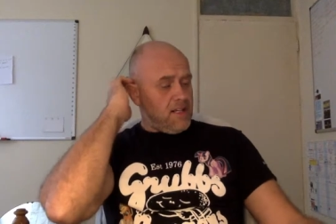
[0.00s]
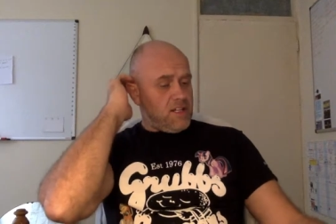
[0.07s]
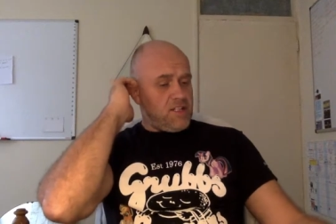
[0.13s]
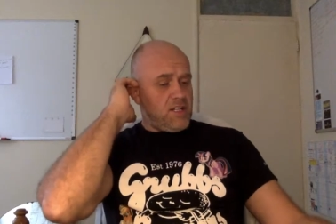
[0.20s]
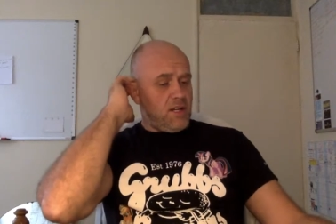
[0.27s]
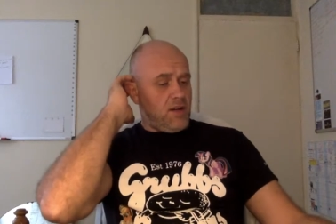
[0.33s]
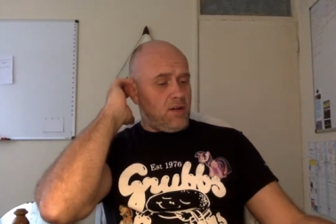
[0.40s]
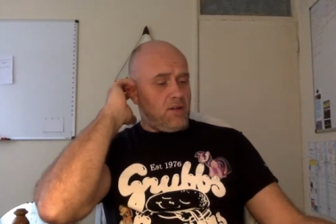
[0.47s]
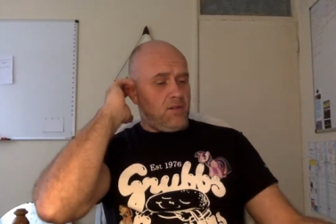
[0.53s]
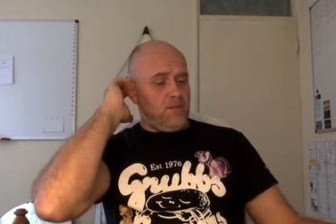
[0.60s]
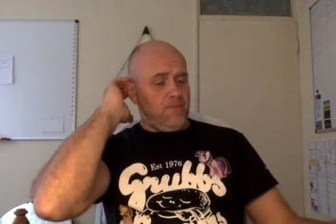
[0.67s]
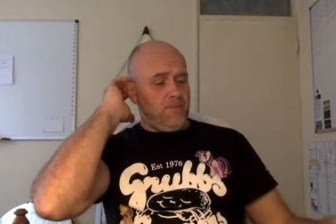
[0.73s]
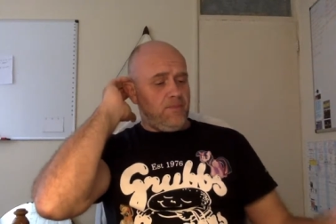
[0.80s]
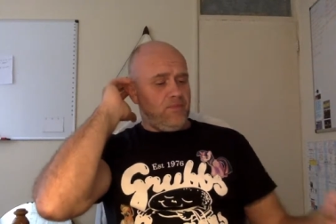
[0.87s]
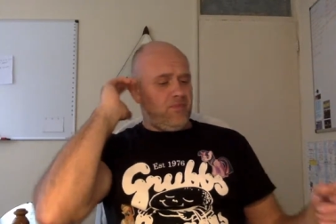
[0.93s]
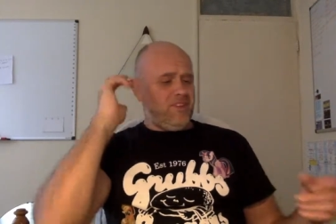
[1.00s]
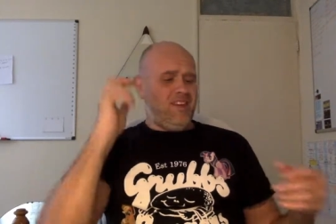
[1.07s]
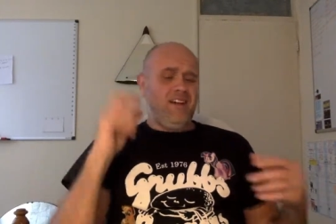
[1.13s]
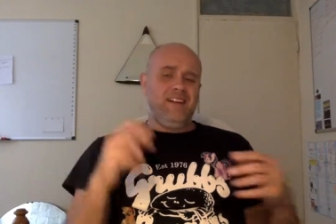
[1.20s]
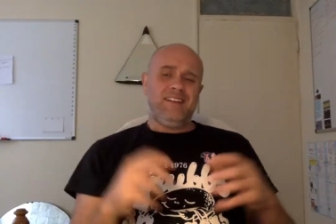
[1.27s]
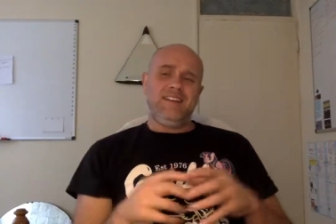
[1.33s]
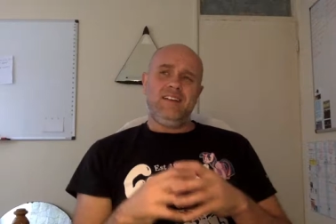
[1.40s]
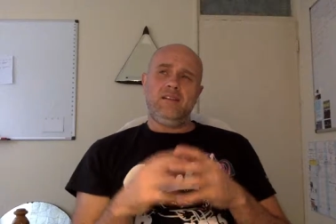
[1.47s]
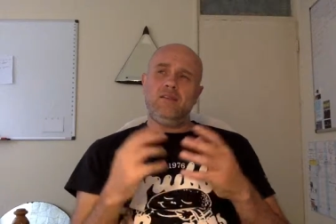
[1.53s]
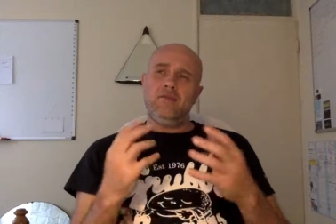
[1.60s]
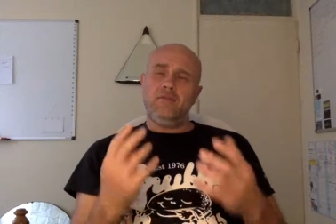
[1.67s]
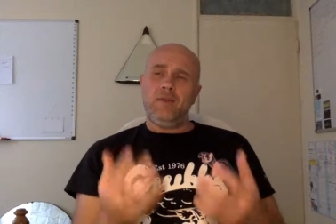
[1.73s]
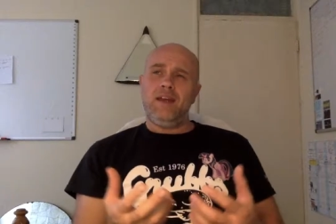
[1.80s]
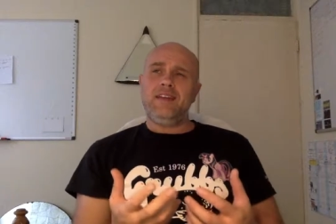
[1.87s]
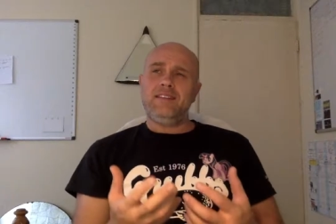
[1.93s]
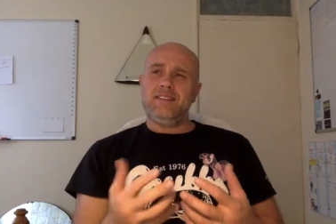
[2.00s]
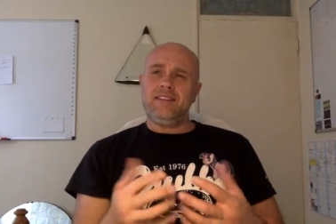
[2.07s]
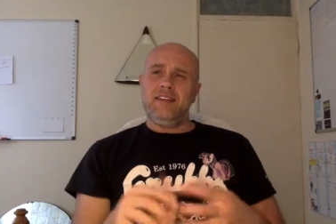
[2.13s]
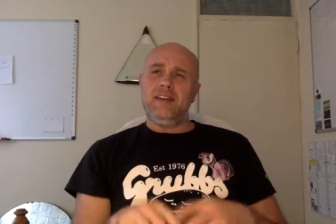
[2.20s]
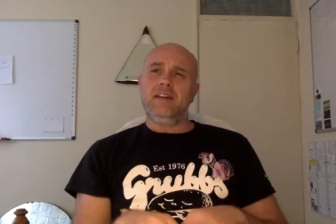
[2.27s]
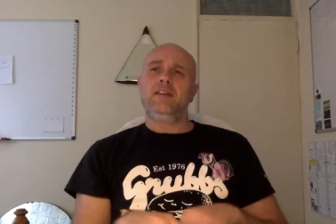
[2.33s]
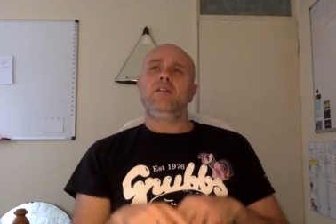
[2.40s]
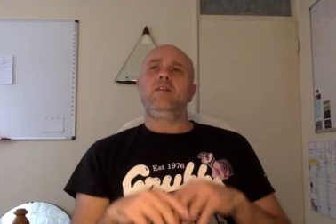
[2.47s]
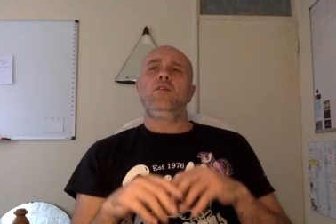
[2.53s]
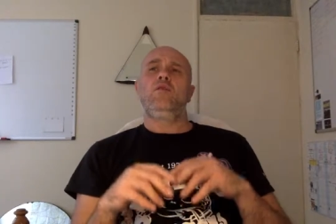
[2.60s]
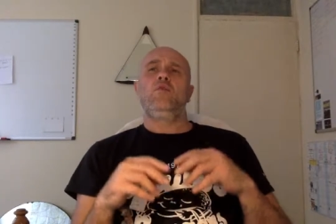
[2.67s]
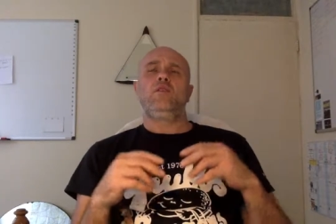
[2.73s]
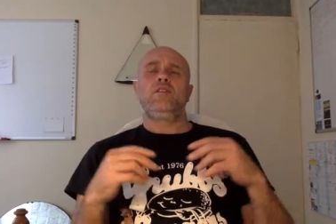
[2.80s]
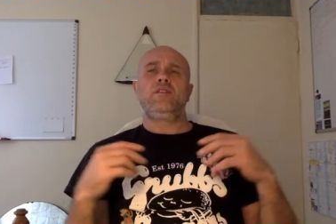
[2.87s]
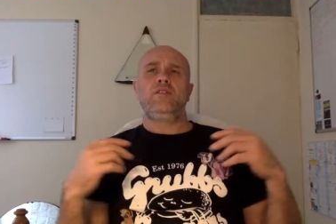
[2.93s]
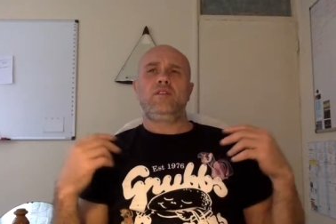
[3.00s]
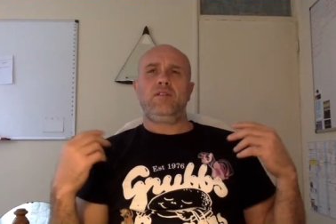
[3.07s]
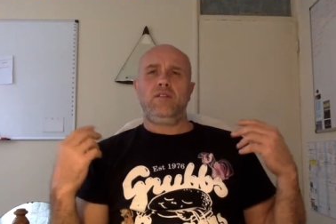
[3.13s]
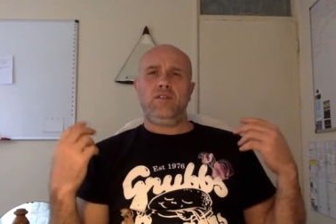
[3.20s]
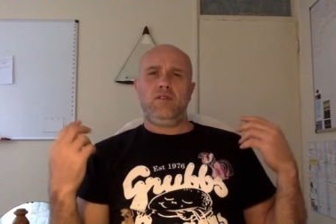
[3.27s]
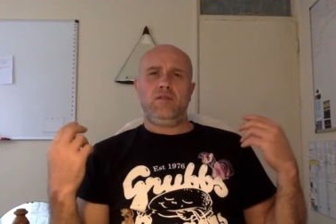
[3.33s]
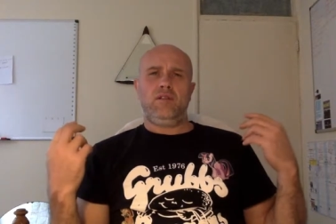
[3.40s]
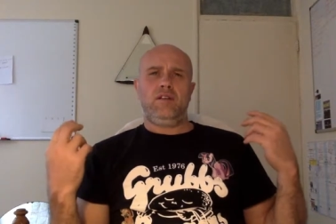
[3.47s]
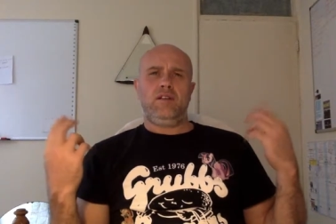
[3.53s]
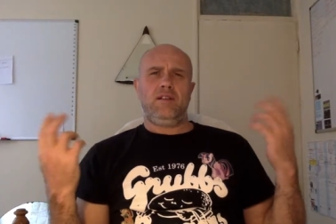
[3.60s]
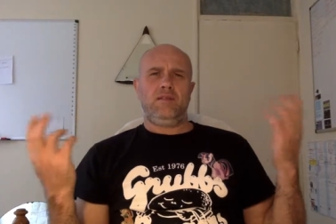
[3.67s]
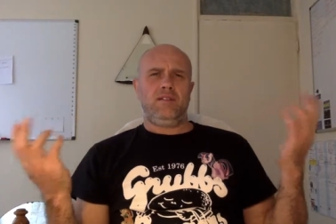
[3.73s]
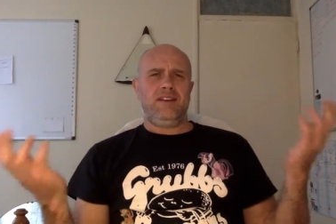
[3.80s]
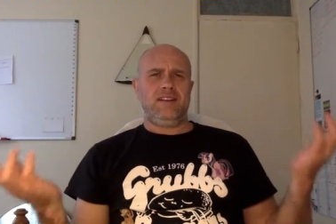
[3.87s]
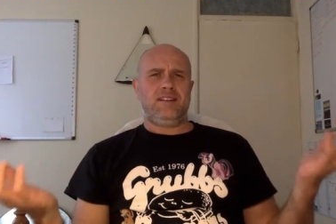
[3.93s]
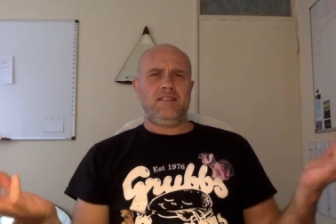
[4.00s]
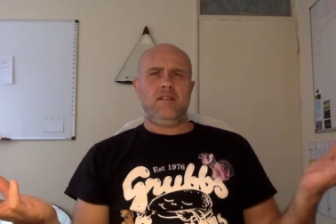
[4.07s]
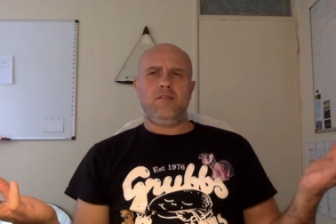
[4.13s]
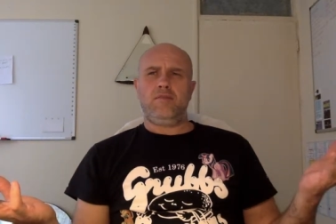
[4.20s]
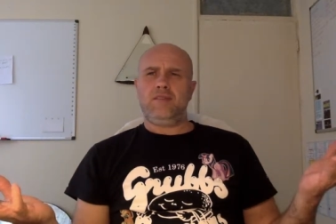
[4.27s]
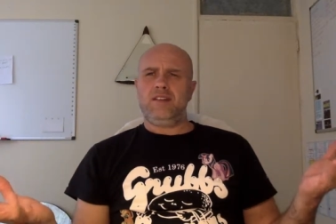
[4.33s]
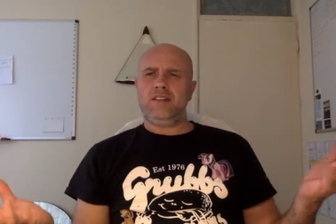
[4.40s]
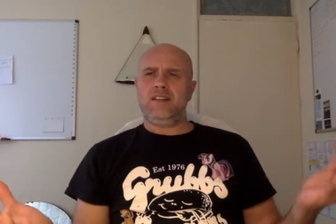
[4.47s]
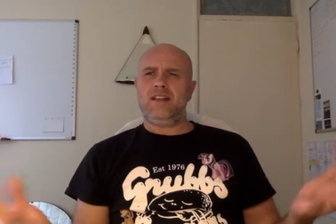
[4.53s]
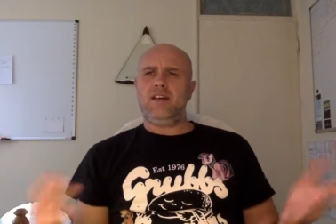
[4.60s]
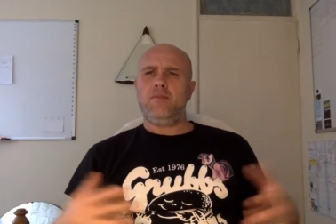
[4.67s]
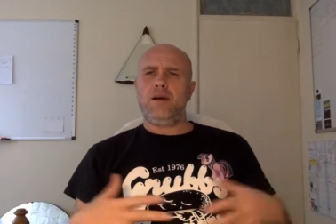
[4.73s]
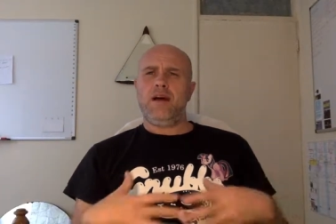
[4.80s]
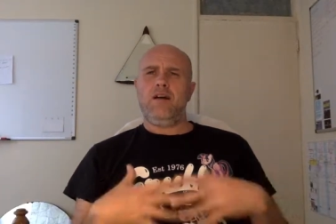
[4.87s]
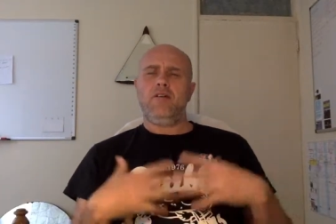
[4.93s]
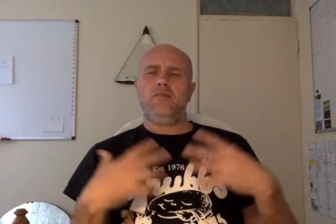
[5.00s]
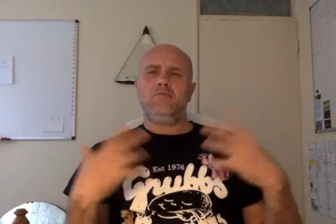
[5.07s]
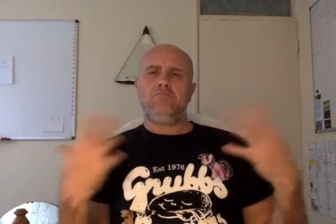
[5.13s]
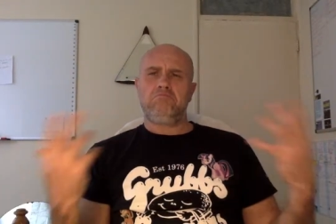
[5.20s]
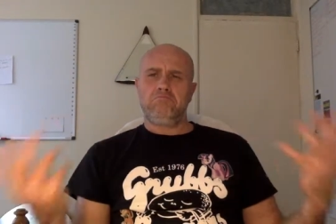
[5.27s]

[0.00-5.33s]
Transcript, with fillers: So the idea of mating would is obviously about